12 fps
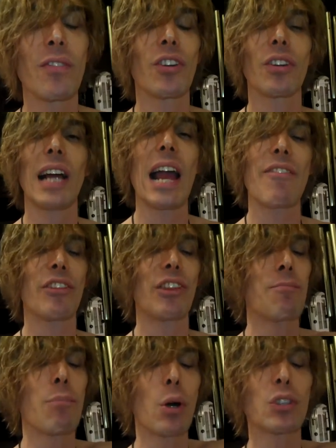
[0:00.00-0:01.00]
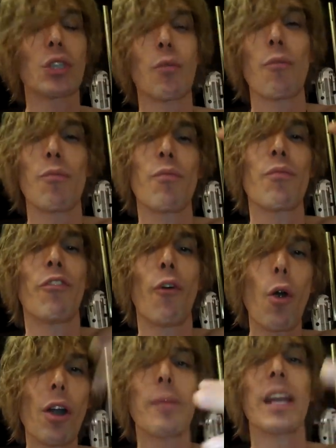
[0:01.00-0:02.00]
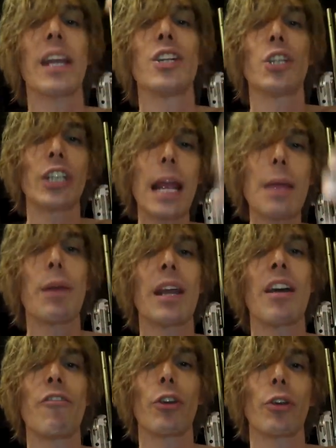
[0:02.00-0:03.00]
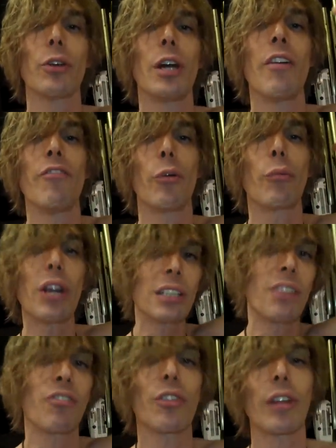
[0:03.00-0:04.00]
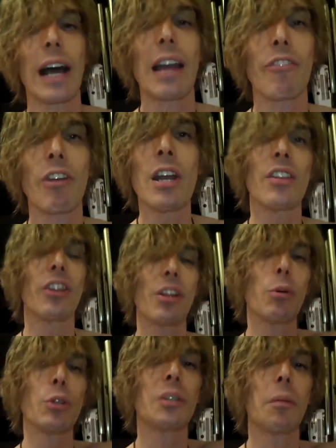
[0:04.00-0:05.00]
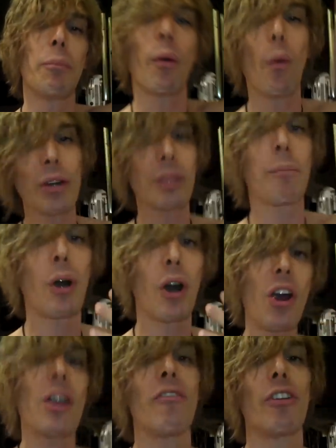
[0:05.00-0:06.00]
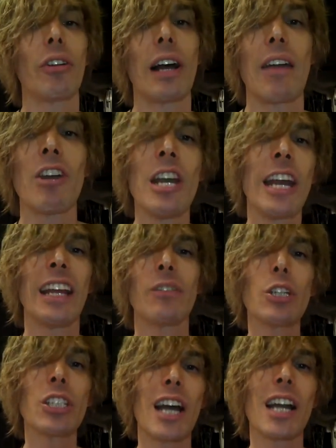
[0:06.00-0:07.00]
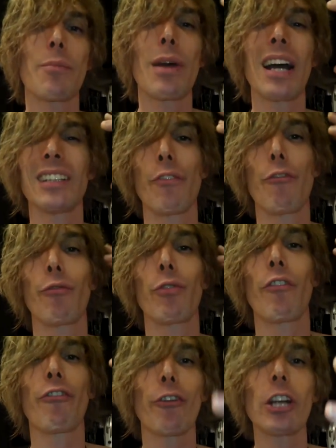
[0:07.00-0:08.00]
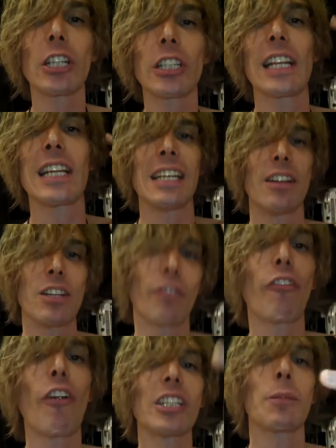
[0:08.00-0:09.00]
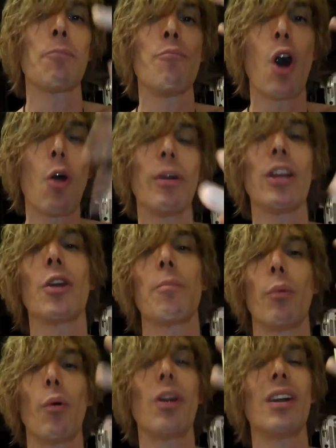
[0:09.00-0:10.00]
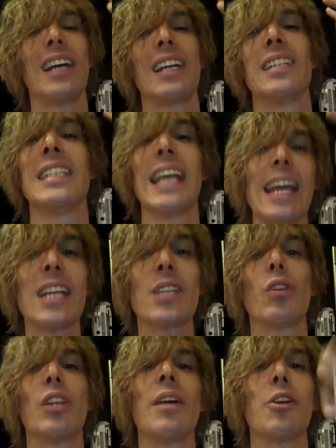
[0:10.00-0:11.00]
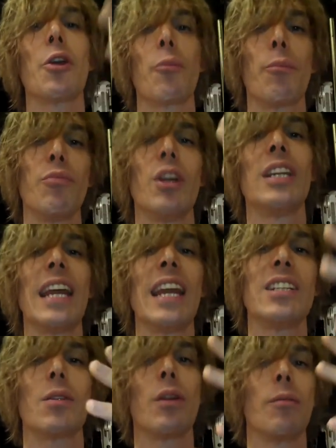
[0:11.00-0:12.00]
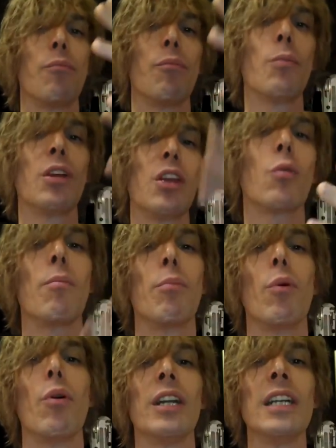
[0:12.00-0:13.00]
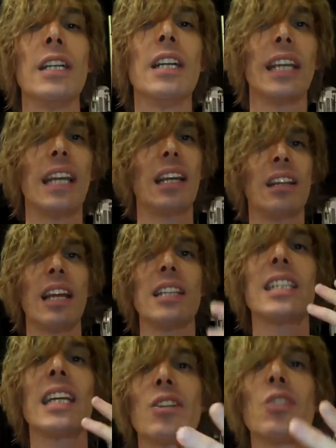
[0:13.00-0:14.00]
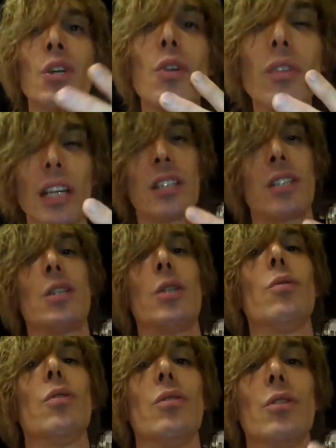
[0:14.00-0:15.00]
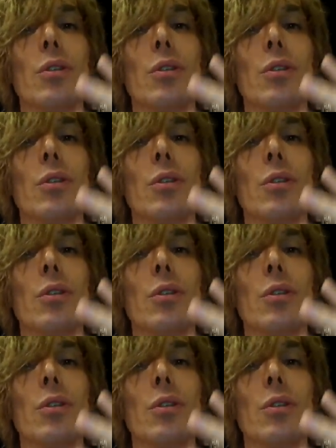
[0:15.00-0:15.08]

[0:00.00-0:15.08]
of your life are the most forming and shaping of the rest of your life. They're the most important part of your life. And we're talking about the fresh moment you're born, like days within the moment you were born. They do this to